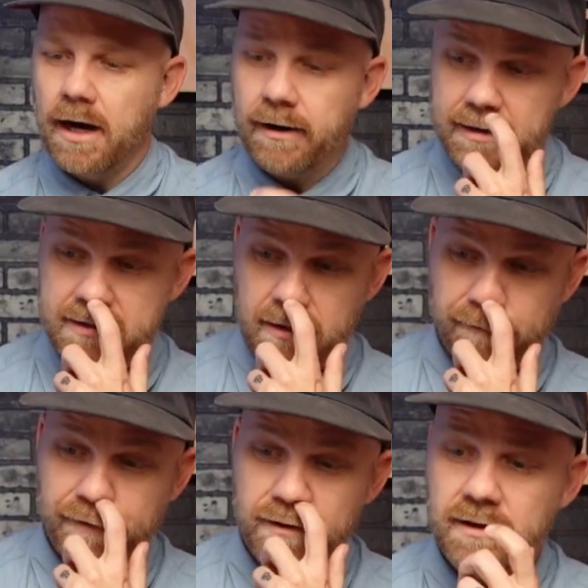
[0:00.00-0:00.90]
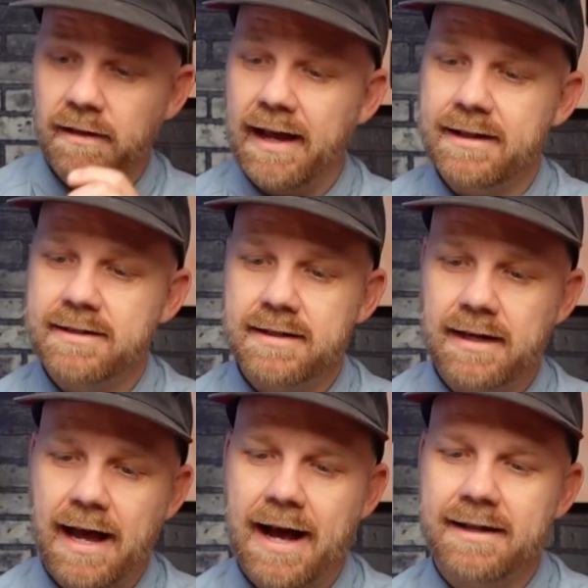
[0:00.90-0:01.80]
All right, so first glance,
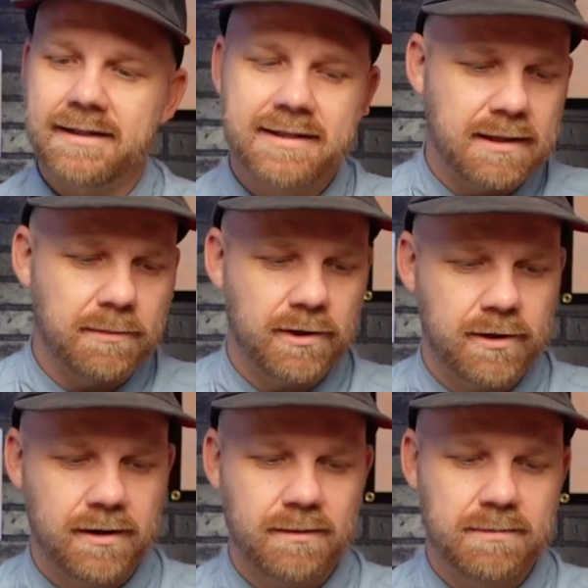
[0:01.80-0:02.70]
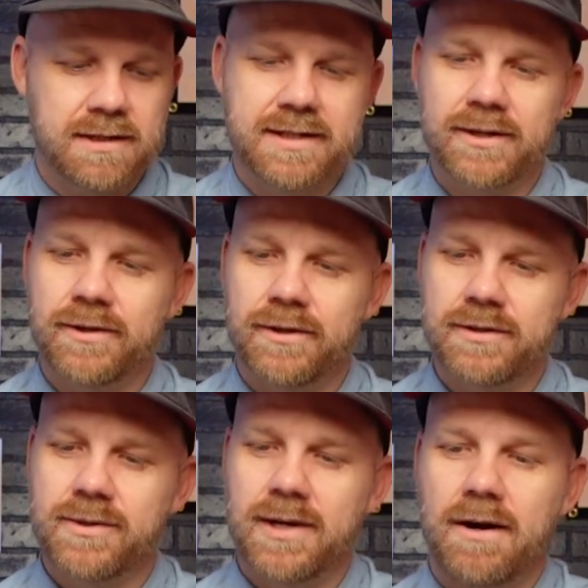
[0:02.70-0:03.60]
it has a similar material
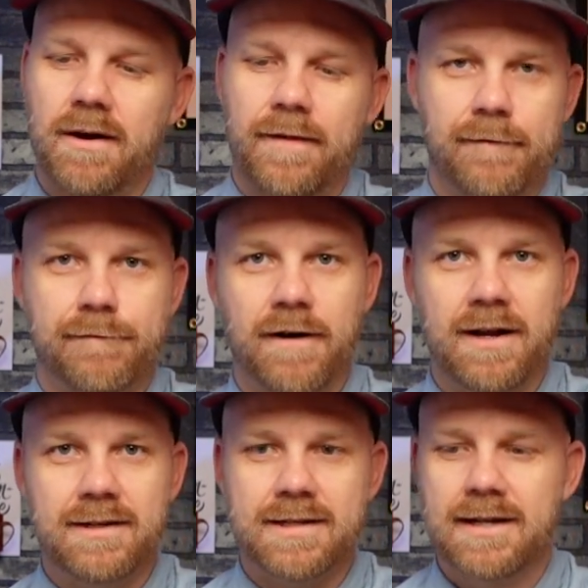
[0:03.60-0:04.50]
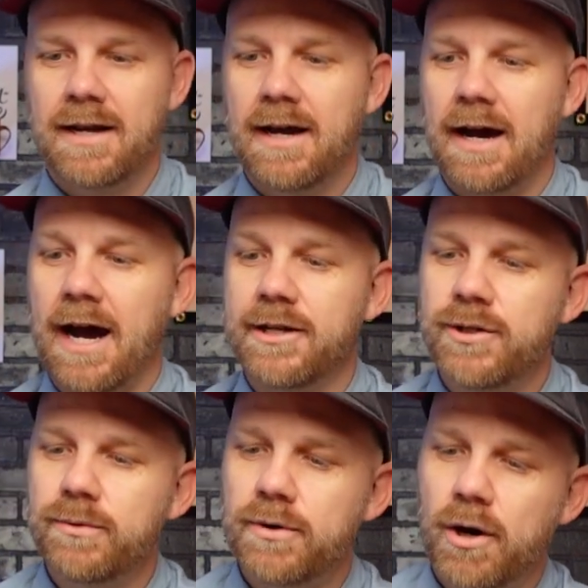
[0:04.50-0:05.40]
to it on the front. I
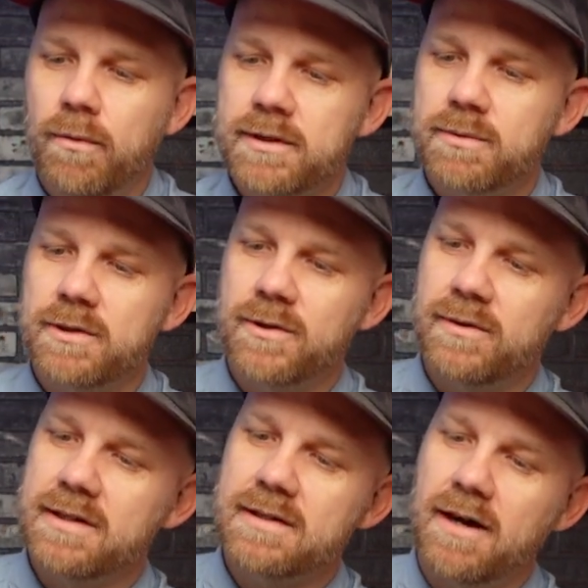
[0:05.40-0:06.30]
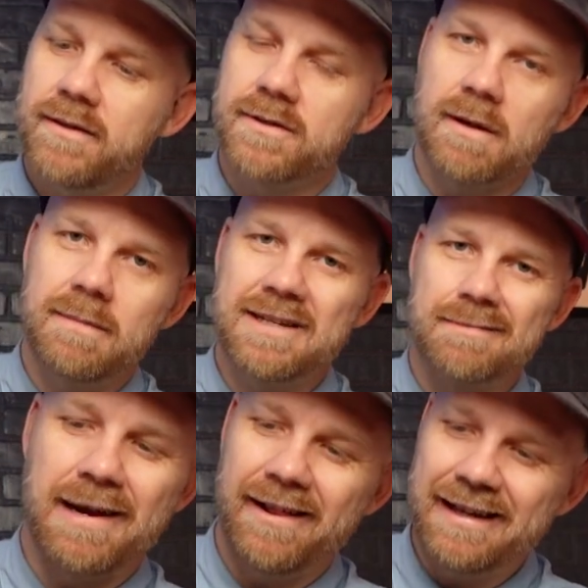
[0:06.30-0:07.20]
do know once we turn this on, there's gonna be
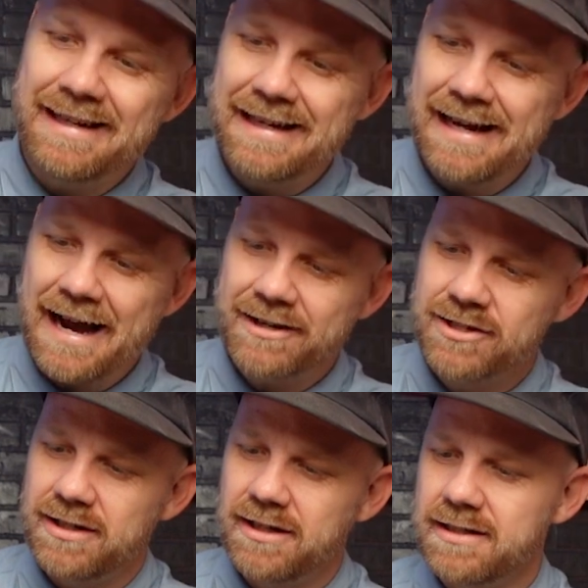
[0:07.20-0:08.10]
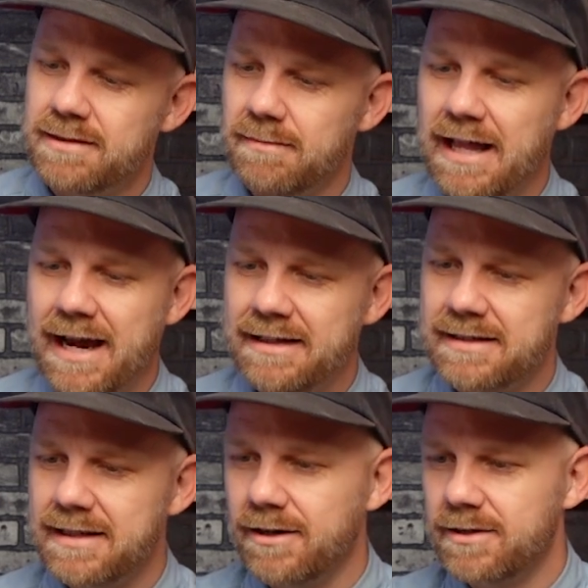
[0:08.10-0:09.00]
some LED action and some
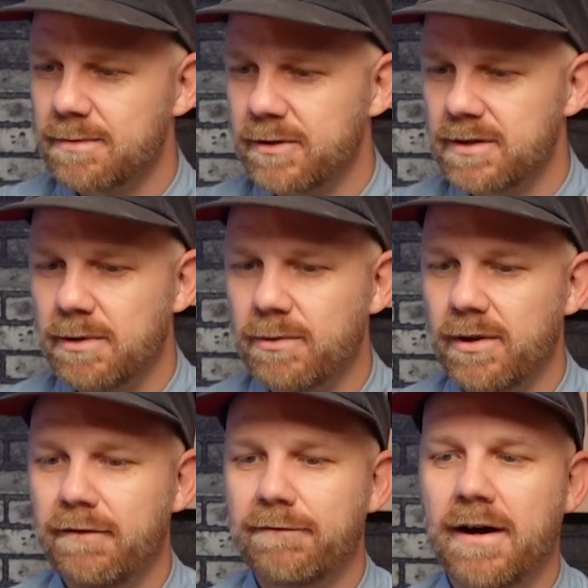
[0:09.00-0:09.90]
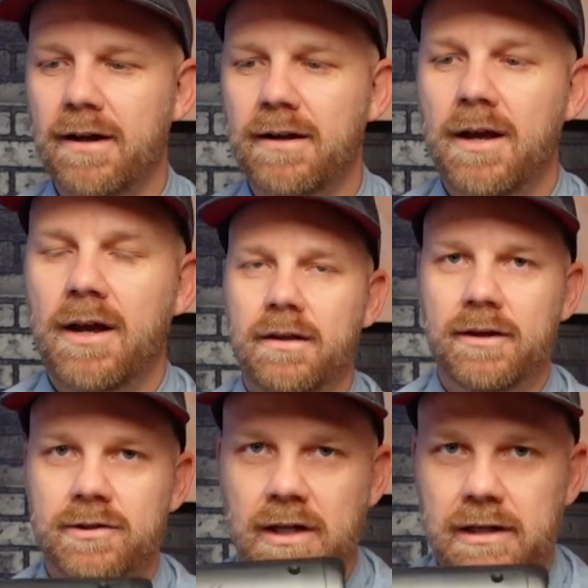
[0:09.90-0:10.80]
lights that are supposed to be really fun.
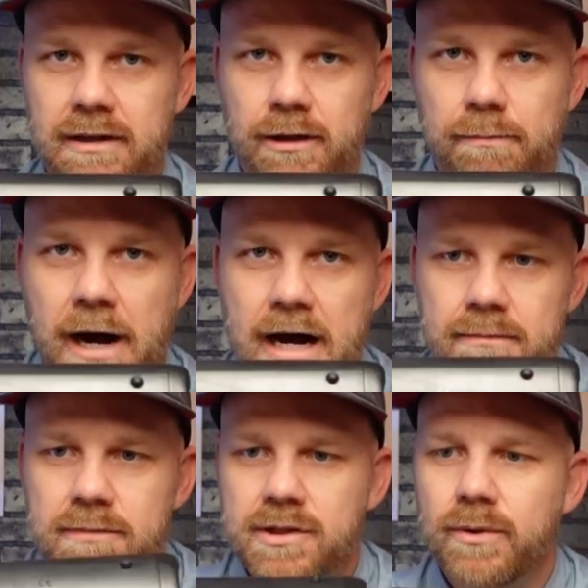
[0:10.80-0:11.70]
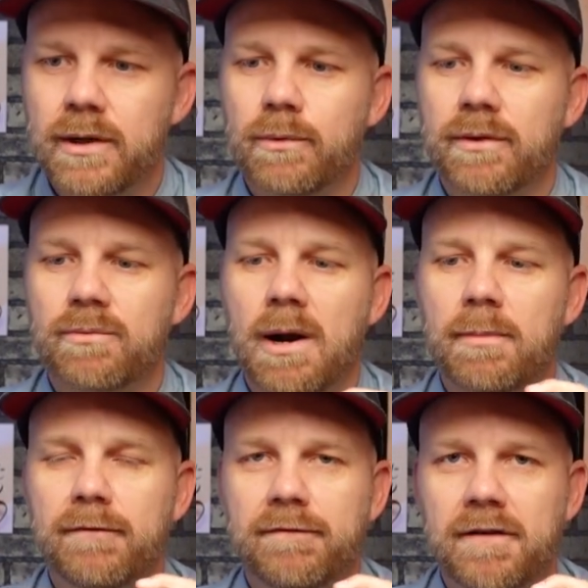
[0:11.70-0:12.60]
There's a clear bottom to it with
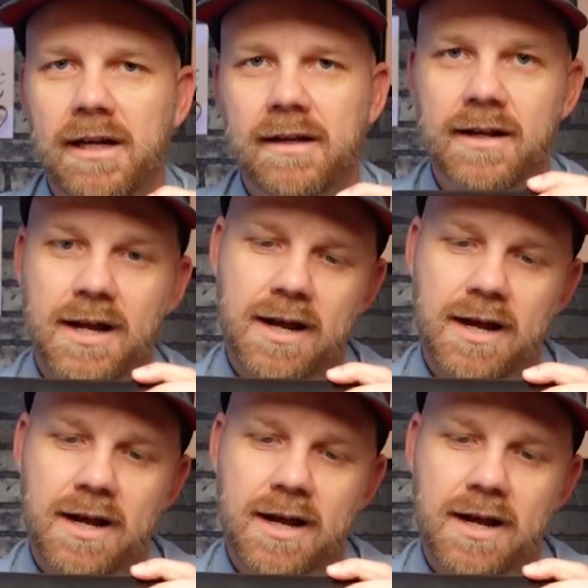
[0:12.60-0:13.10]
rubber feet.